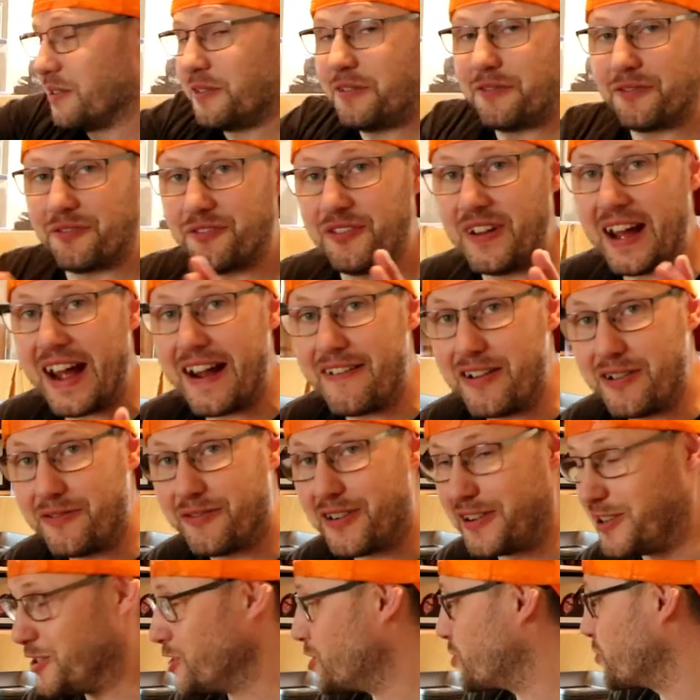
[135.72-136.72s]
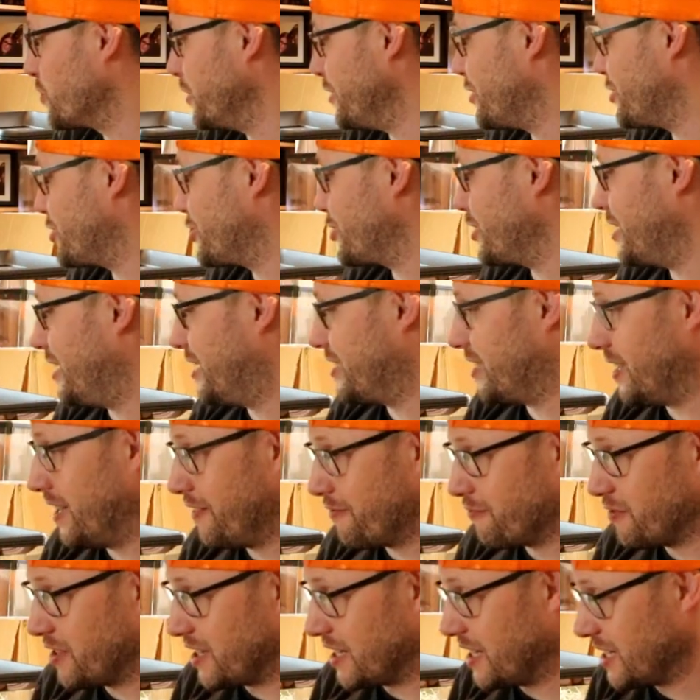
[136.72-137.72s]
Very swish, and I
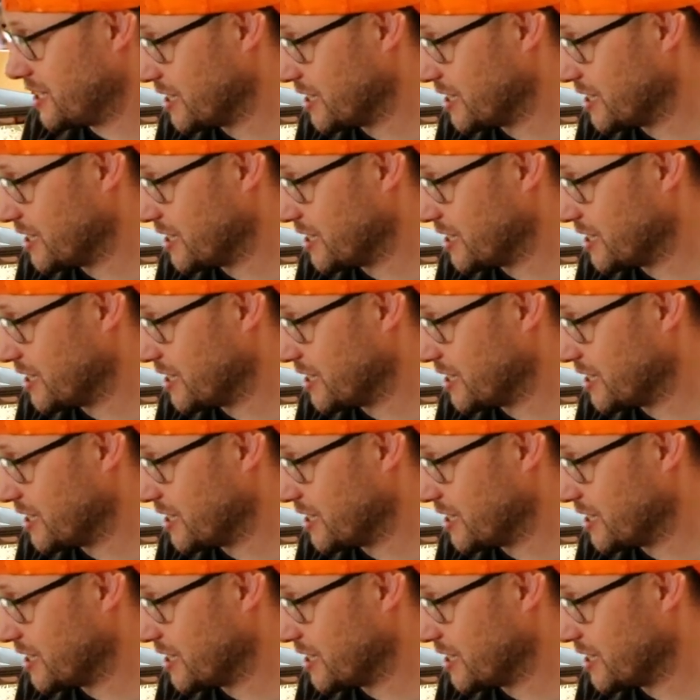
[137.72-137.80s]
really